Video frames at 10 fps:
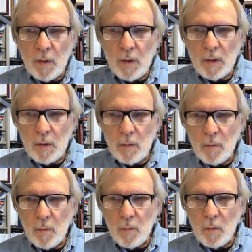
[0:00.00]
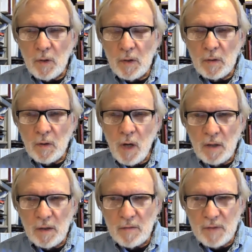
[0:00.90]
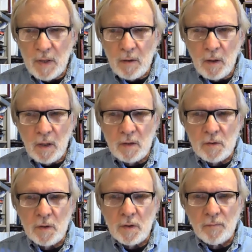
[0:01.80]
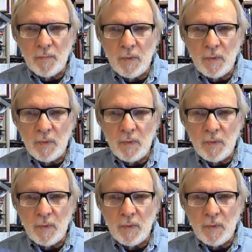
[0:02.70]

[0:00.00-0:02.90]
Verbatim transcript: in in cognitive psychology,